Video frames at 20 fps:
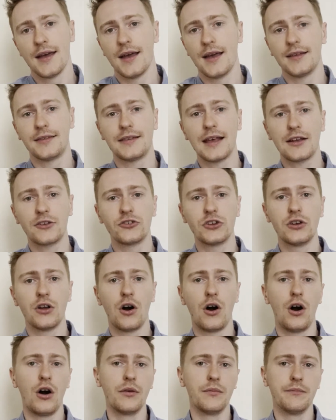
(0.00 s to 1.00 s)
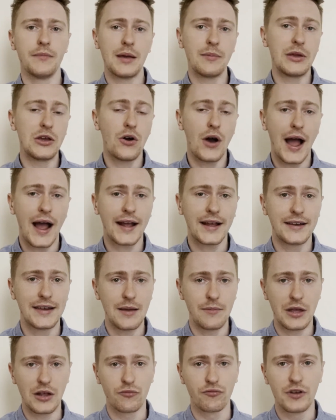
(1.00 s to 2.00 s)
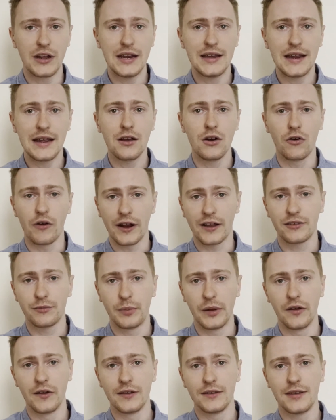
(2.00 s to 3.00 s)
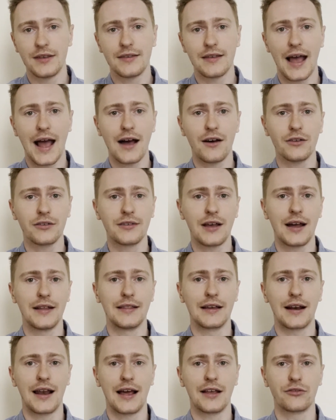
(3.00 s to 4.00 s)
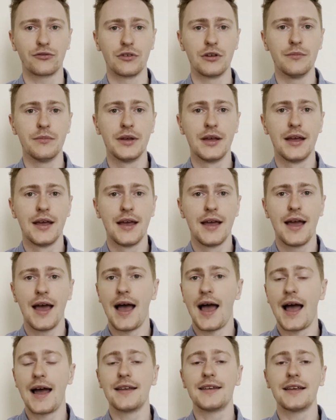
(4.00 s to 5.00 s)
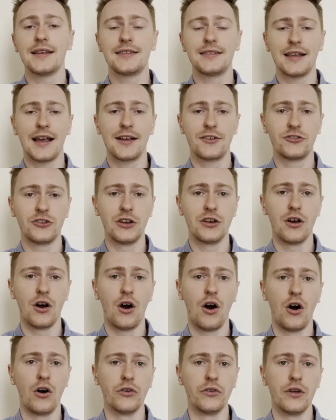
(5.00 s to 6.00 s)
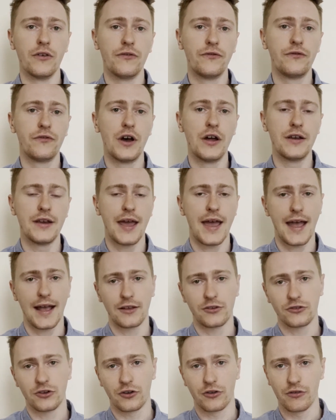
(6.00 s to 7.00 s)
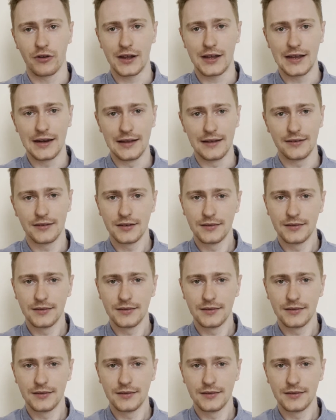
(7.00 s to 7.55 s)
a section on maybe your academic reading or experiences outside the classroom, and a section on fun extracurriculars.